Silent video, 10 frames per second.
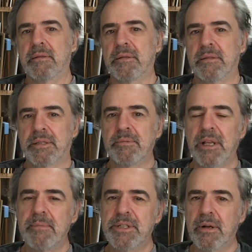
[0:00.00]

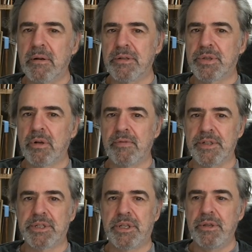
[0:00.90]
Sometimes they're sort of
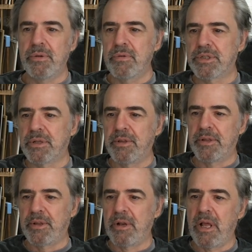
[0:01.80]
askew so
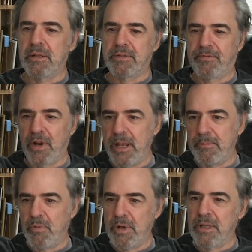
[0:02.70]
that they're not
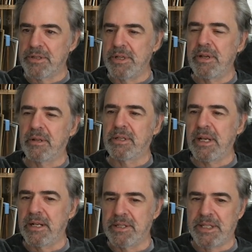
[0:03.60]
framed well, so you can
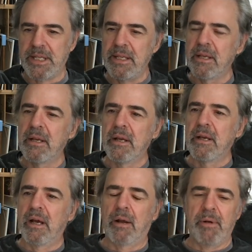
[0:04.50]
kind of see
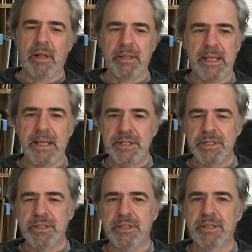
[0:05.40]
around the
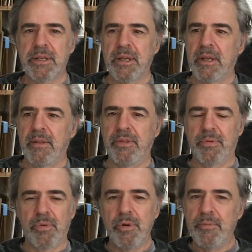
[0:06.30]
edges the
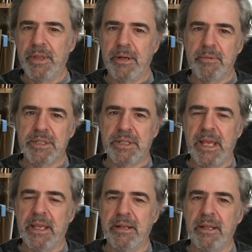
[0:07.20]
room that it was
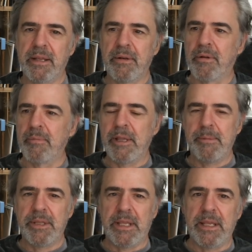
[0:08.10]
taken in, or
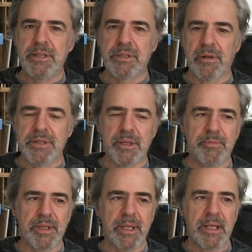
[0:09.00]
maybe the easel or
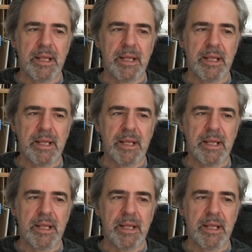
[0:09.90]
something.